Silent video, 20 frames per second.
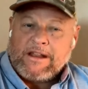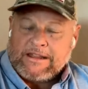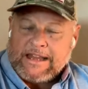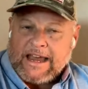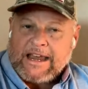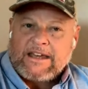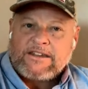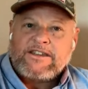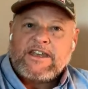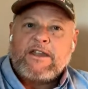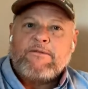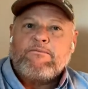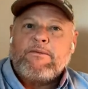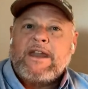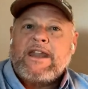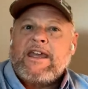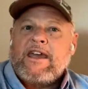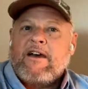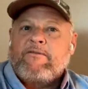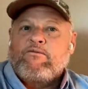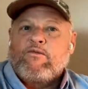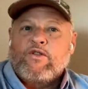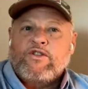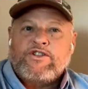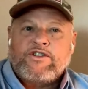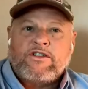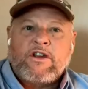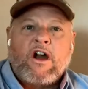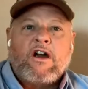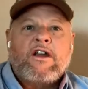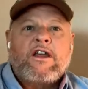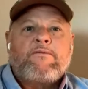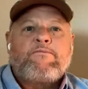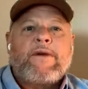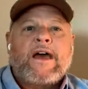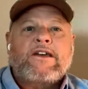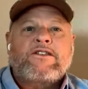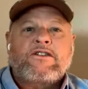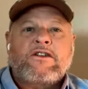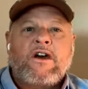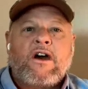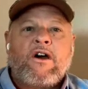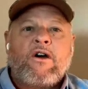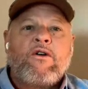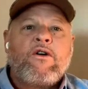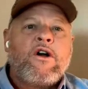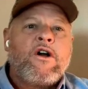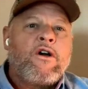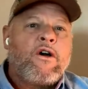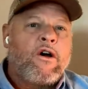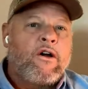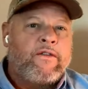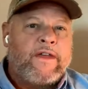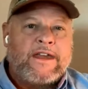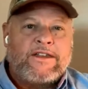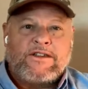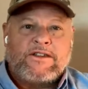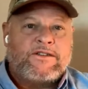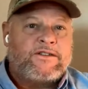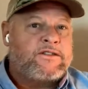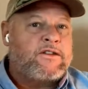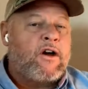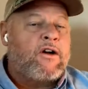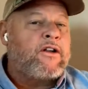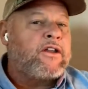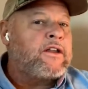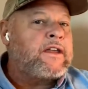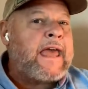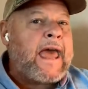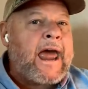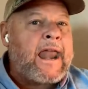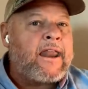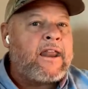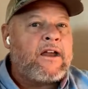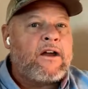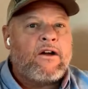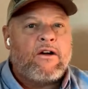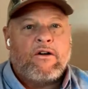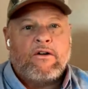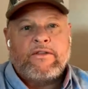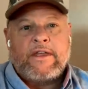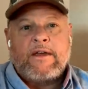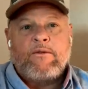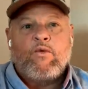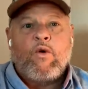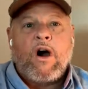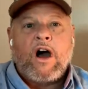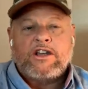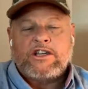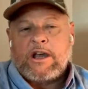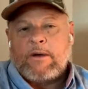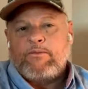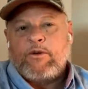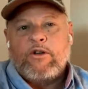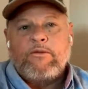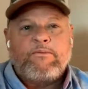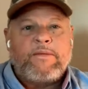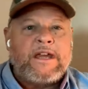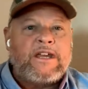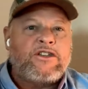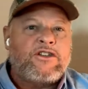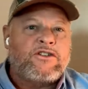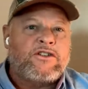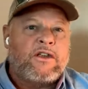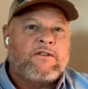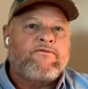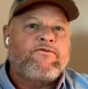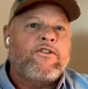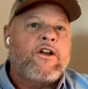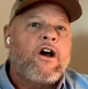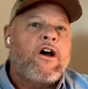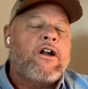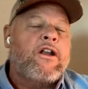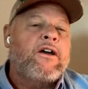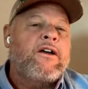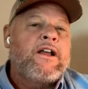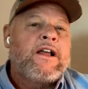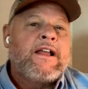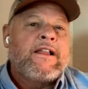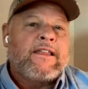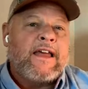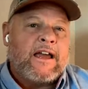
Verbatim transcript: Like I said, many of them will start in Mexico, or they just start in Canada, or they wash up on beaches in Florida.